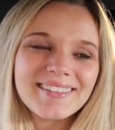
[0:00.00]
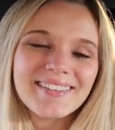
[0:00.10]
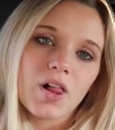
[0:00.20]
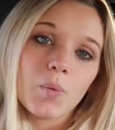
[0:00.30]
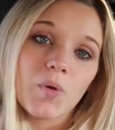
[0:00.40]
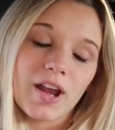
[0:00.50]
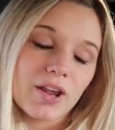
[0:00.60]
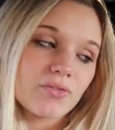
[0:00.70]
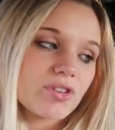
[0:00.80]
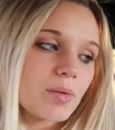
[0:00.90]
While I'm
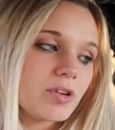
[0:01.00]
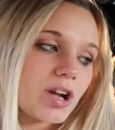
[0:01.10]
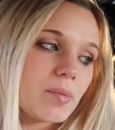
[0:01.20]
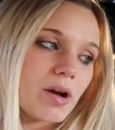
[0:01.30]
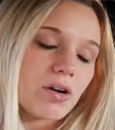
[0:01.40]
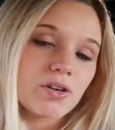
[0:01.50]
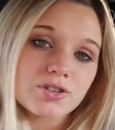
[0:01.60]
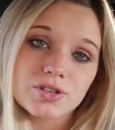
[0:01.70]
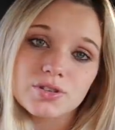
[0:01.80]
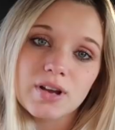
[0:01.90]
waiting for them to come out, I'll
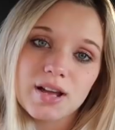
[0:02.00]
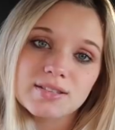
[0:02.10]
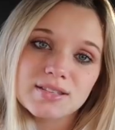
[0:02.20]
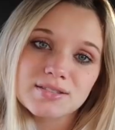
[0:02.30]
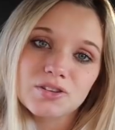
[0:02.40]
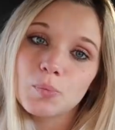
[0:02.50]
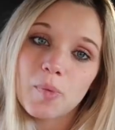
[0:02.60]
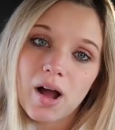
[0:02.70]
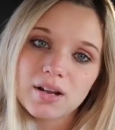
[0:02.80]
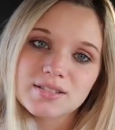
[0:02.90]
show you guys this little
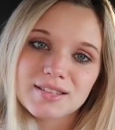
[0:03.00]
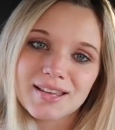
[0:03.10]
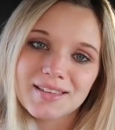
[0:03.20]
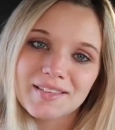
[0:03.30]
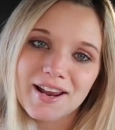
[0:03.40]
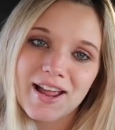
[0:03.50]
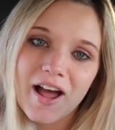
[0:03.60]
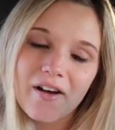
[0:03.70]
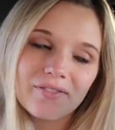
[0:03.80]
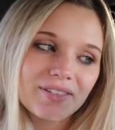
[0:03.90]
box thing that I
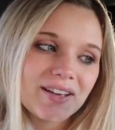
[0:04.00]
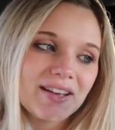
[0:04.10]
have.